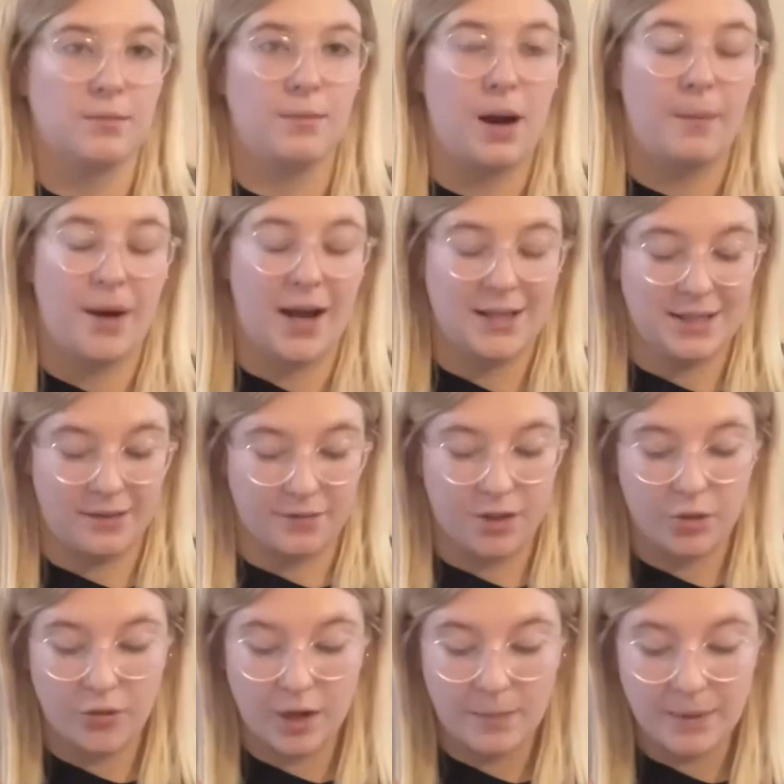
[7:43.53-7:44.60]
mama, I
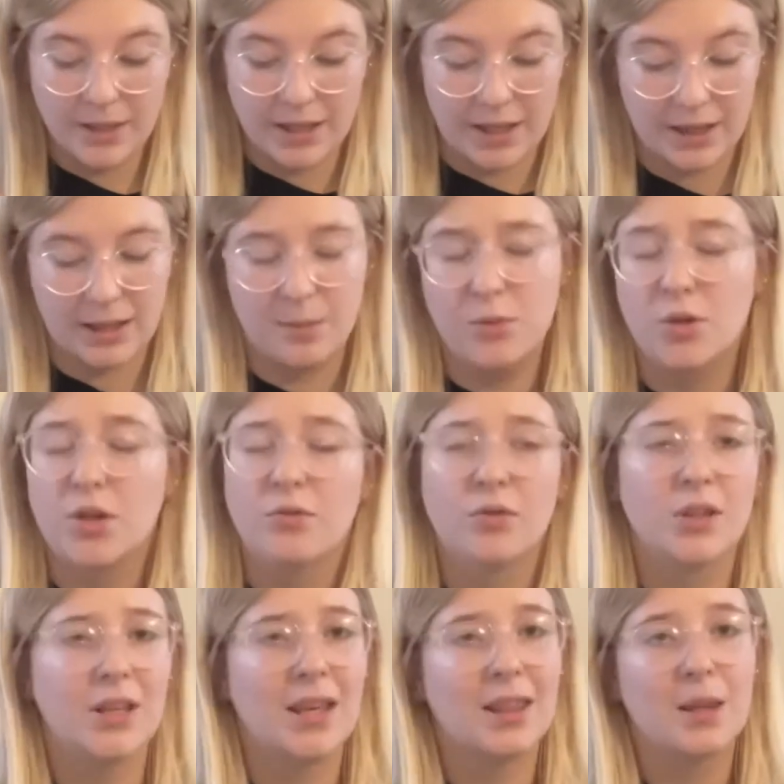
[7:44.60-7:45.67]
definitely recommend getting them. You can
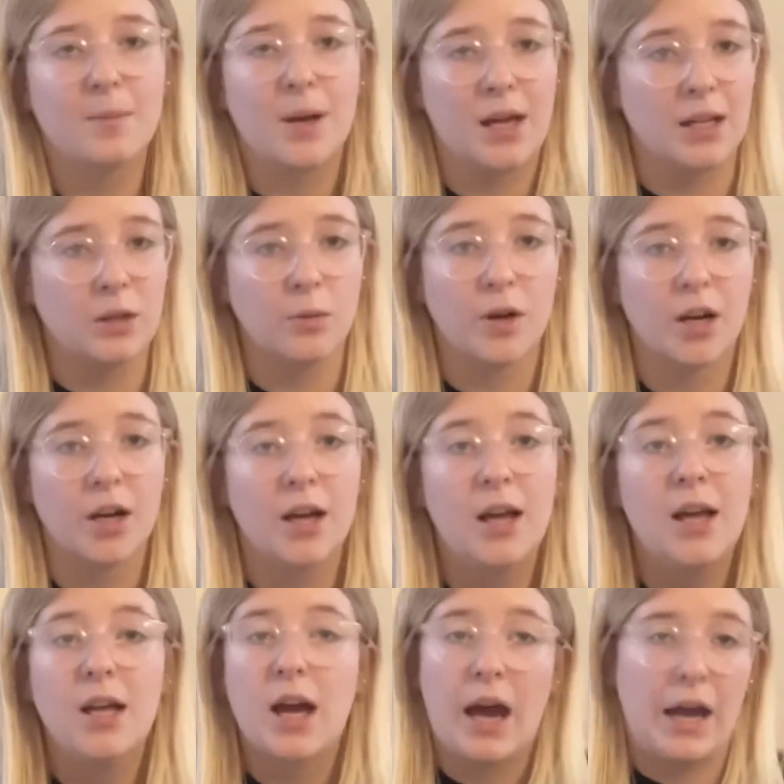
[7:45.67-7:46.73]
really get them anywhere.
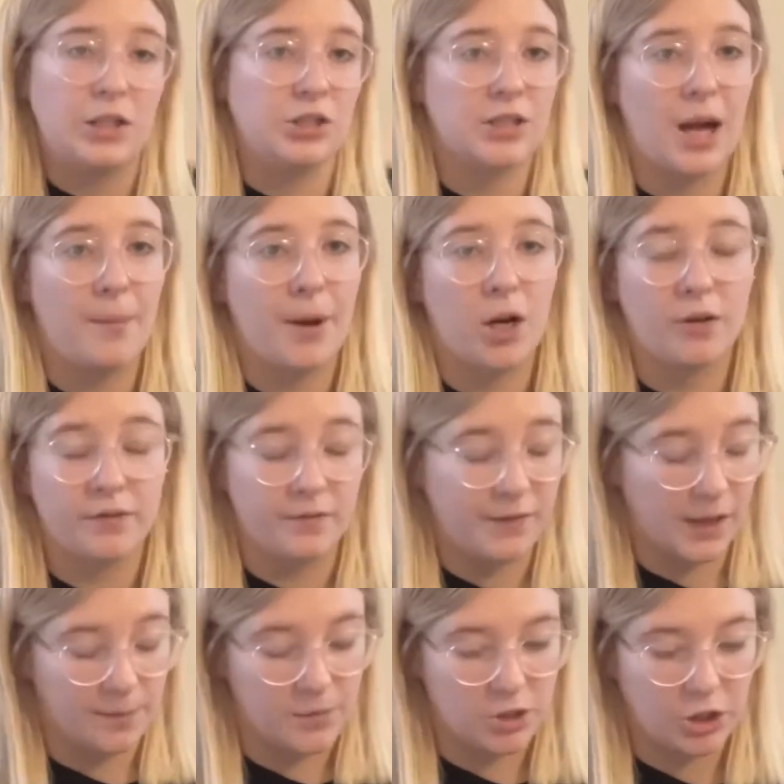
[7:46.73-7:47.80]
I just got mine off of
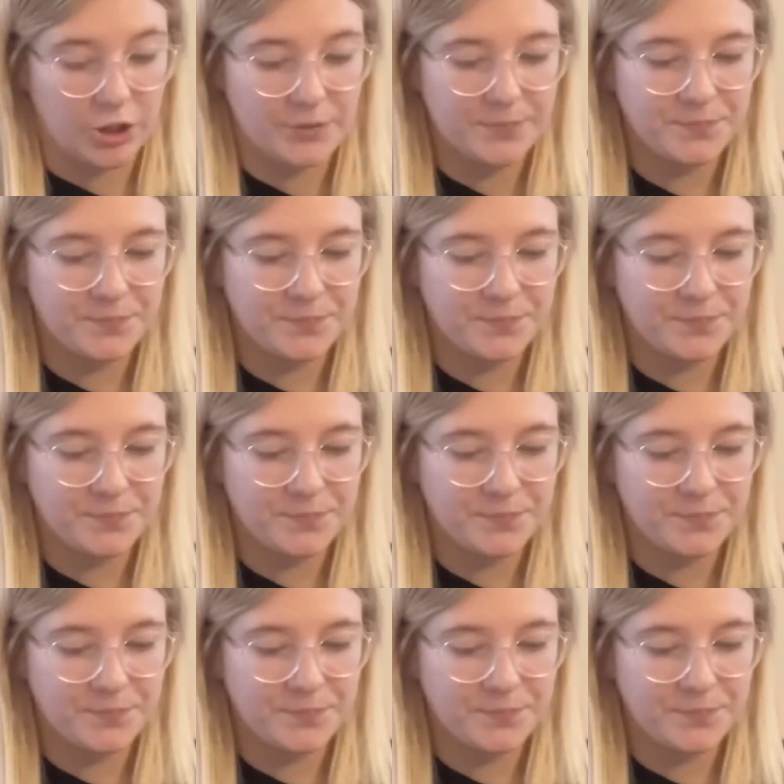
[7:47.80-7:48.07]
Amazon.